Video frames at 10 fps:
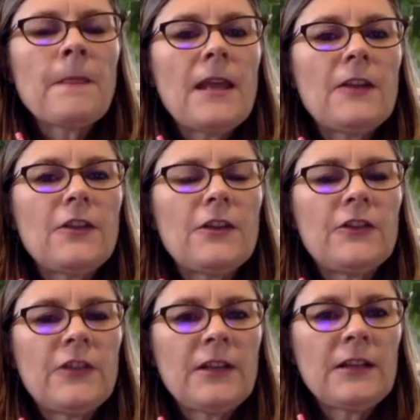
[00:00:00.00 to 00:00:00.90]
is that
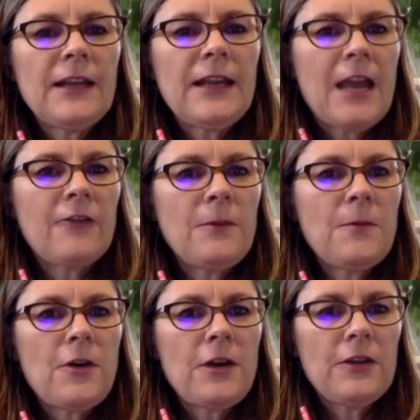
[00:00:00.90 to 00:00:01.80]
suddenly
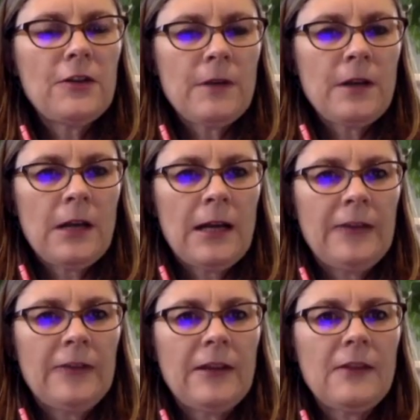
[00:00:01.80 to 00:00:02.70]
everybody is
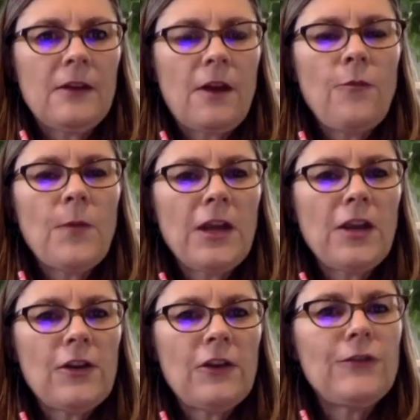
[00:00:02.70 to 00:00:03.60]
realizing that, oh my
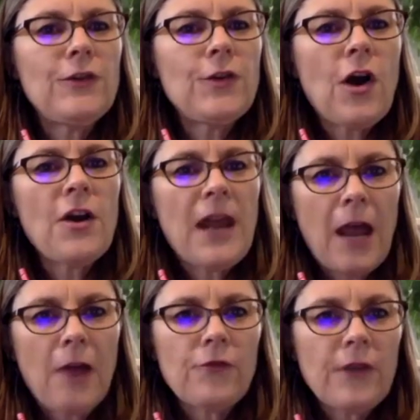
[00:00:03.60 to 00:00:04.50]
goodness, if you can't
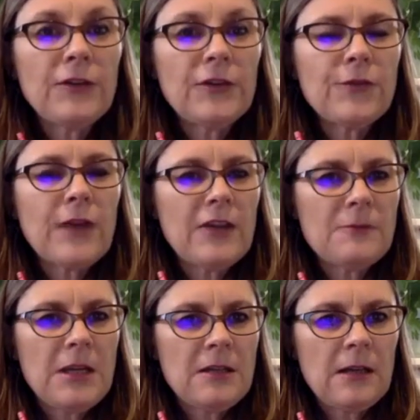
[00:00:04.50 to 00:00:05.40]
have face-to-face
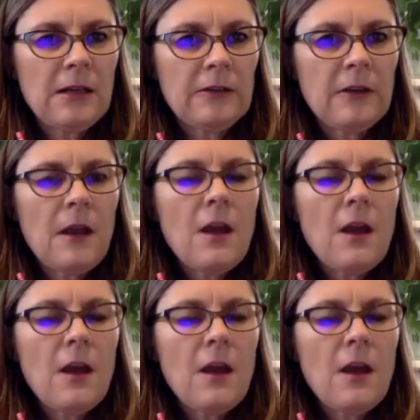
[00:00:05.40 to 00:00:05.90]
meetings,